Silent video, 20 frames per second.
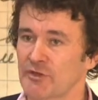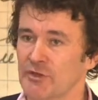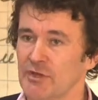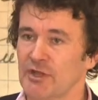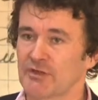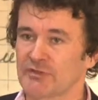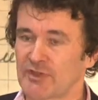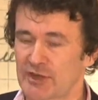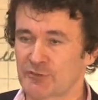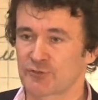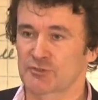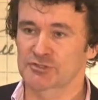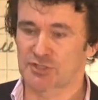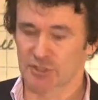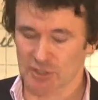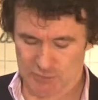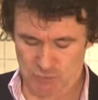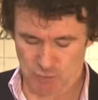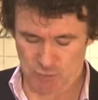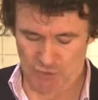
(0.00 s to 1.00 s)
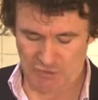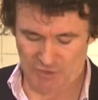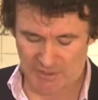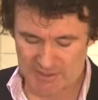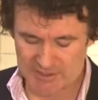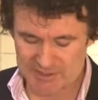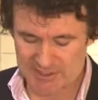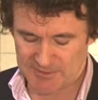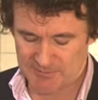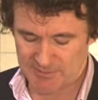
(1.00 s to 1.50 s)
that result would
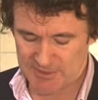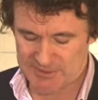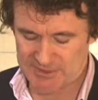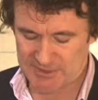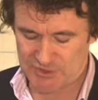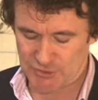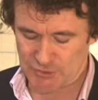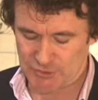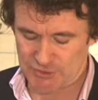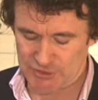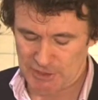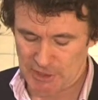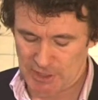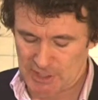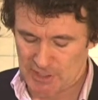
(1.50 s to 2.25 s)
indeed be skewed.